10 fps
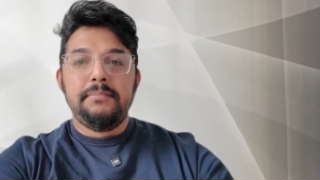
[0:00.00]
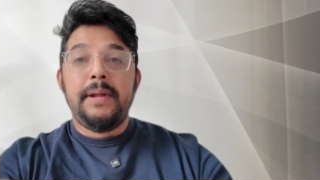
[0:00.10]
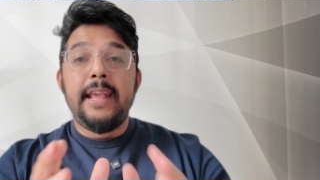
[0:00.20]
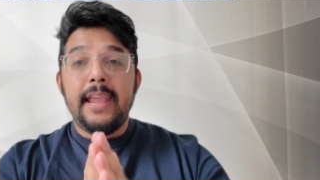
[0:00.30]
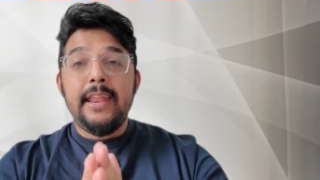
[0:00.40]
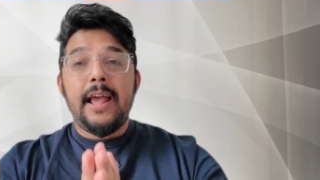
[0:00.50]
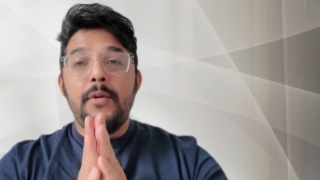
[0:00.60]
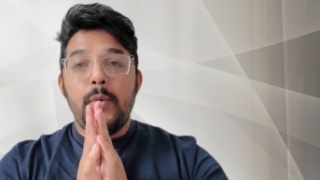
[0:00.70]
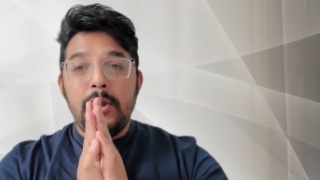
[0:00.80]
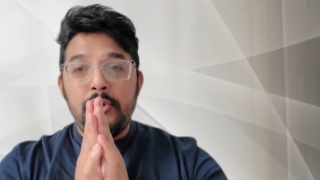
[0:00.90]
But again,
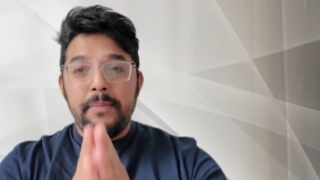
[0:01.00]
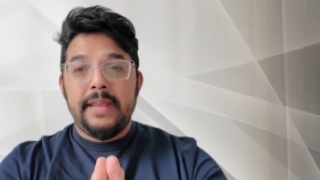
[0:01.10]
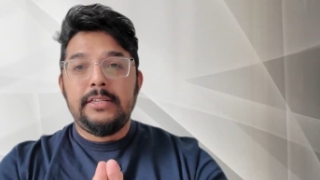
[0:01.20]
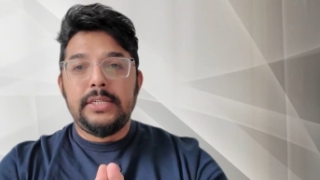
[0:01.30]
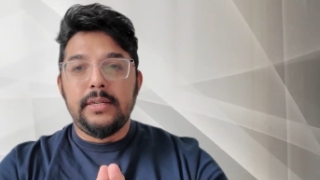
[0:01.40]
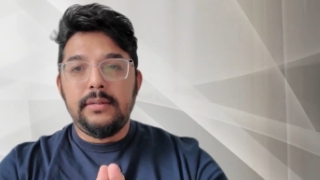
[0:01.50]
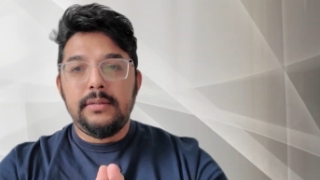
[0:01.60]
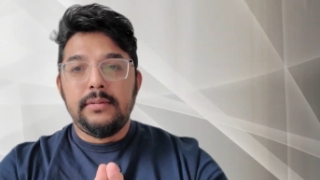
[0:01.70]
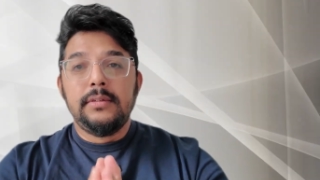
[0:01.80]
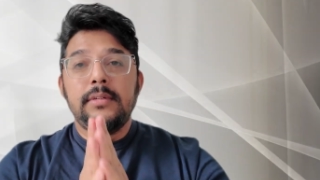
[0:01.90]
I want to mention
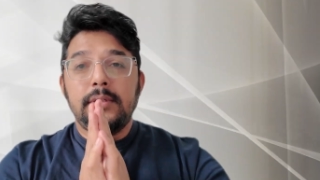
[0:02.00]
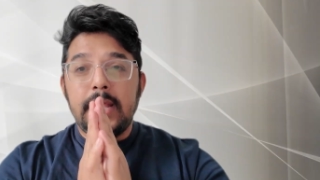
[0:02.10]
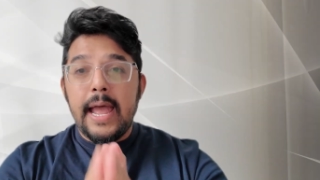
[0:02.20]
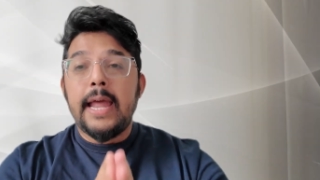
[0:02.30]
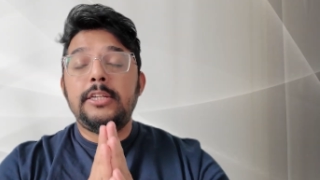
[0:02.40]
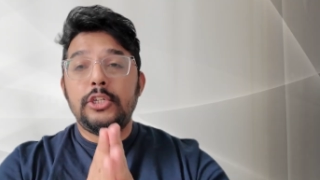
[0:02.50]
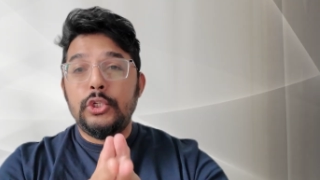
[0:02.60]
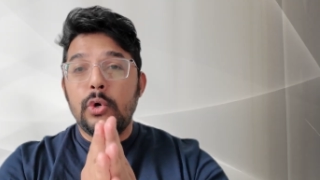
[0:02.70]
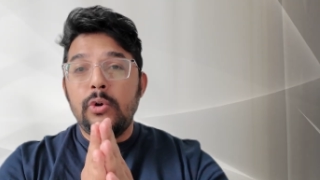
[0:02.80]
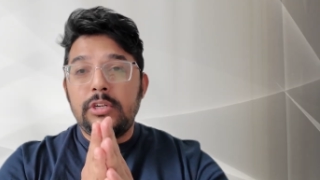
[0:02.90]
that
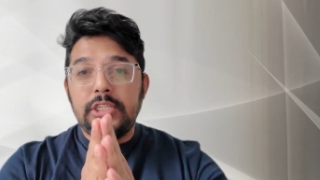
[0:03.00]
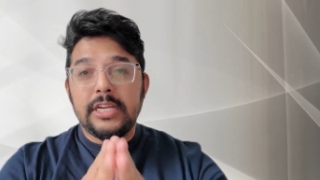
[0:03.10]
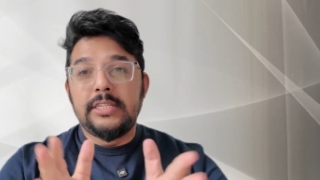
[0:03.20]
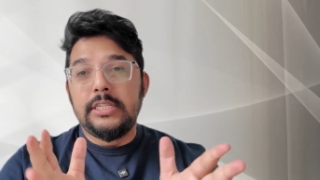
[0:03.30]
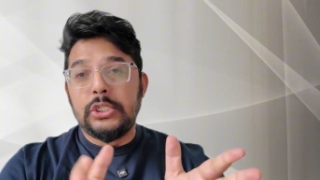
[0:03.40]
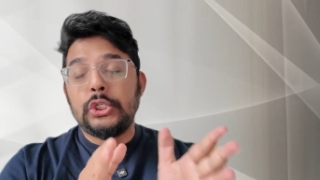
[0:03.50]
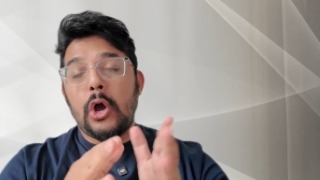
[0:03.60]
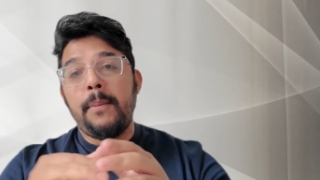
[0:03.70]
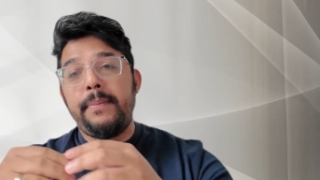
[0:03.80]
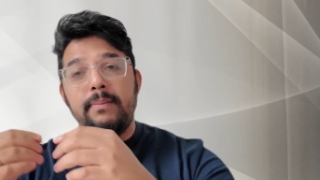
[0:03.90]
don't just
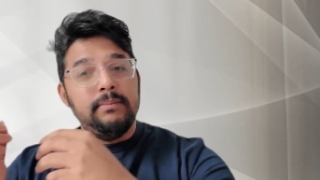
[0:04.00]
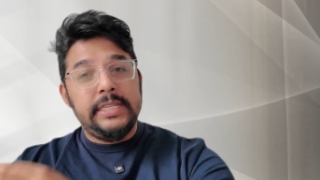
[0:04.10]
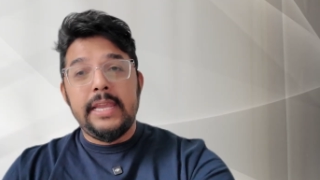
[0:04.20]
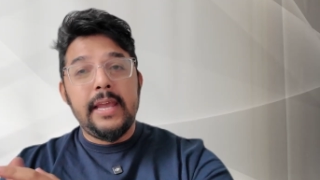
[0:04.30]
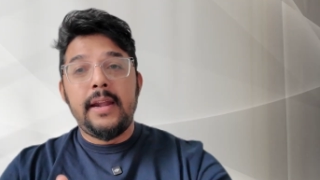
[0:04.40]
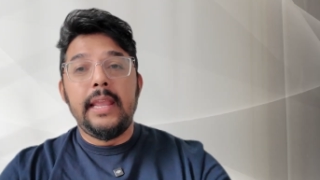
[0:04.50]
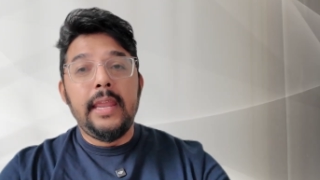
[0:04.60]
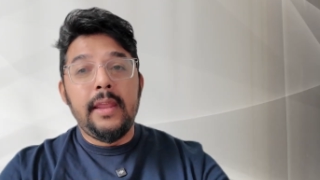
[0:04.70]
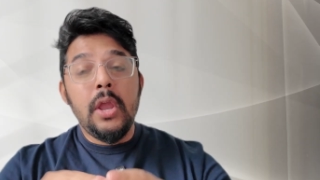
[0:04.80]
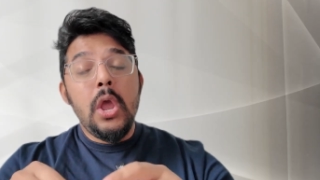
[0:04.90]
stop there
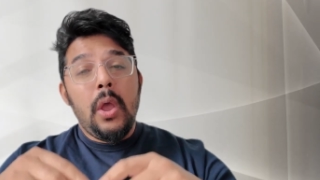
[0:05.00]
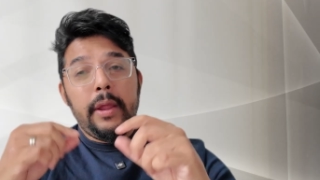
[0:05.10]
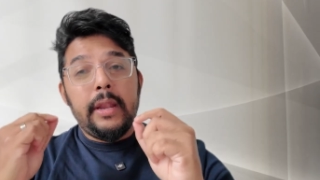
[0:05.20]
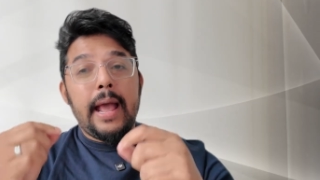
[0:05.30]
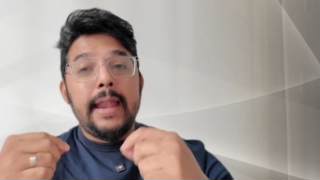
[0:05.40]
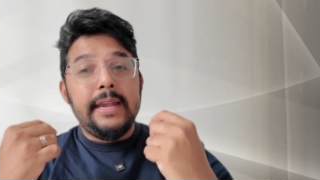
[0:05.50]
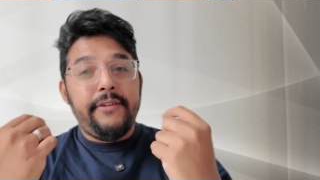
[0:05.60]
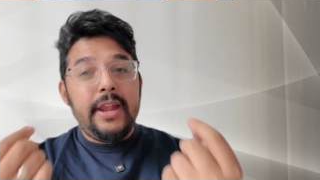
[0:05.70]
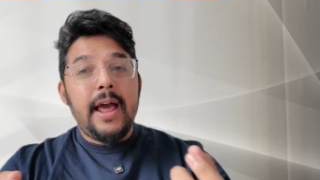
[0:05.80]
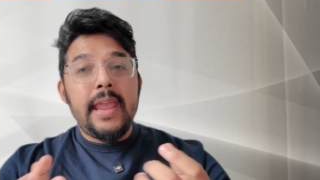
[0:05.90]
in, in, and
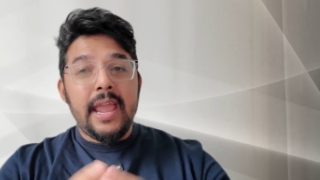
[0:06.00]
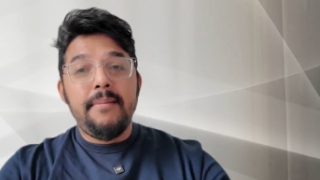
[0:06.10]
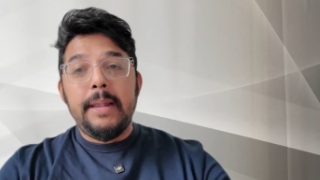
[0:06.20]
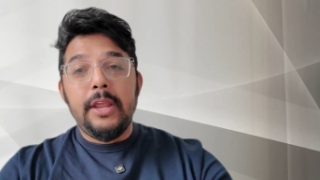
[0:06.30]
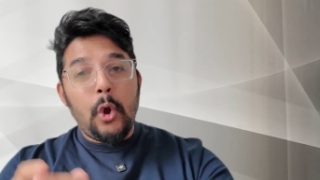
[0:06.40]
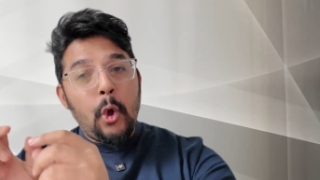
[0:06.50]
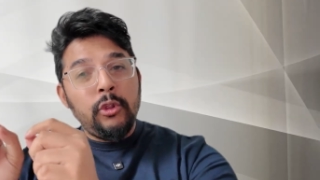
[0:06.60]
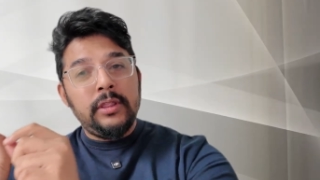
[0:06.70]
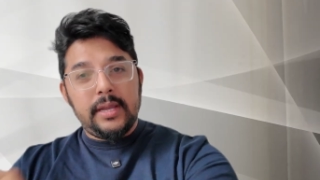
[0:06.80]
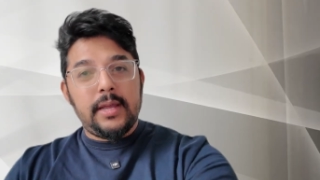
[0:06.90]
rely heavily
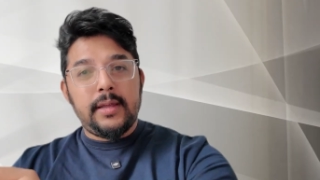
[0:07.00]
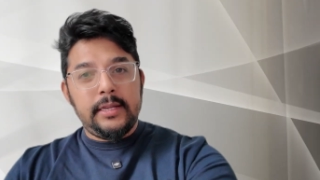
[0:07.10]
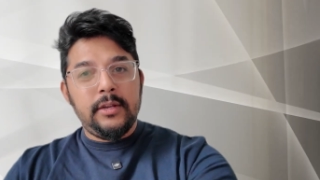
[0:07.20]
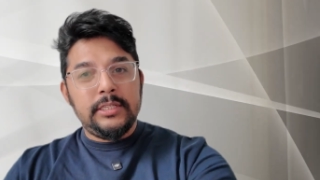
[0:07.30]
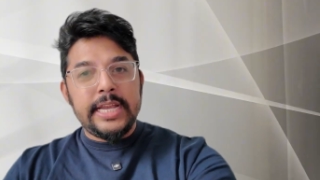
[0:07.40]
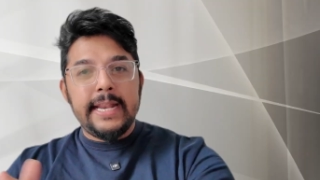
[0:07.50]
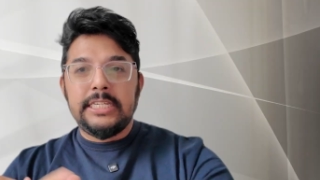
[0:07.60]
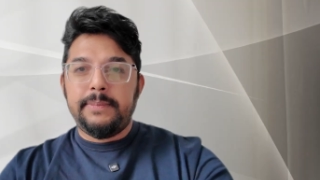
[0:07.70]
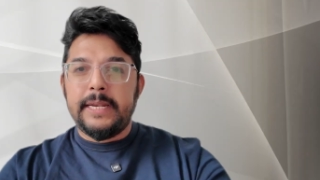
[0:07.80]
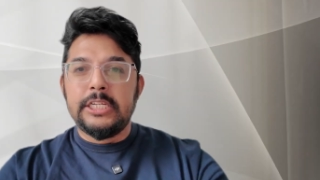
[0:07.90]
on the you know chat
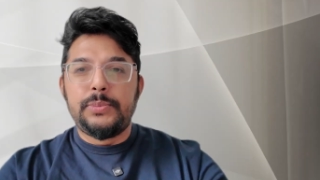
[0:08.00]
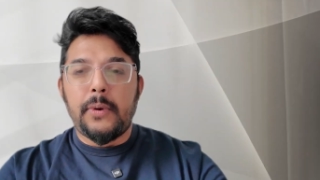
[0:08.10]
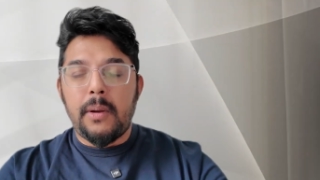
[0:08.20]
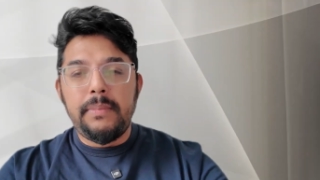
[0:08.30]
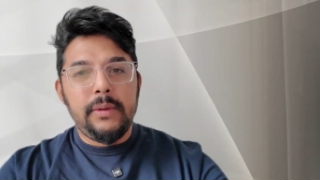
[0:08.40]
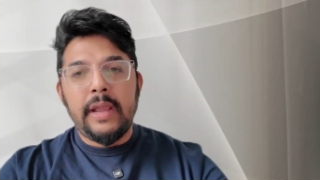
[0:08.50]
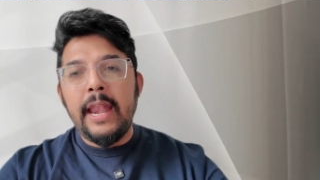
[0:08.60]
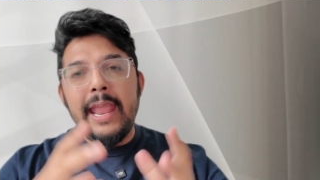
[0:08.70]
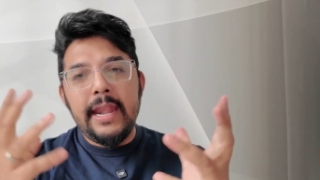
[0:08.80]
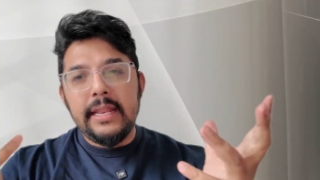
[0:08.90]
gpt's prompt you
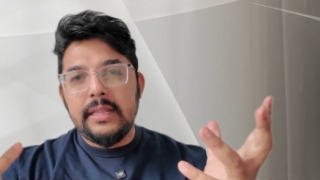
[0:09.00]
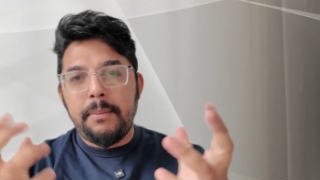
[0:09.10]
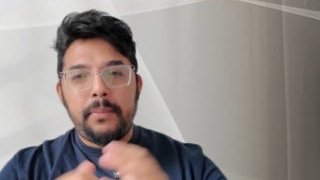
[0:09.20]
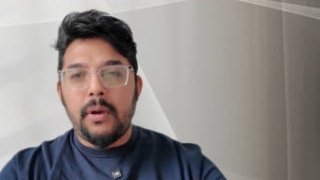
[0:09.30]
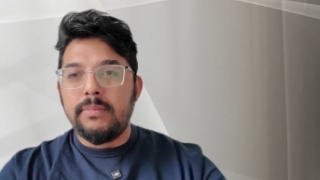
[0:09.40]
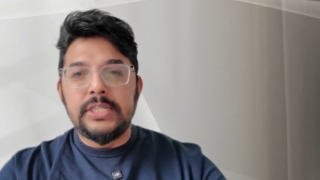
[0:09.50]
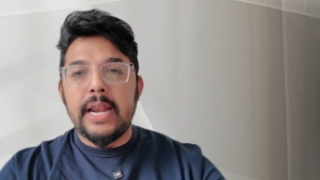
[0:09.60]
can edit the prompt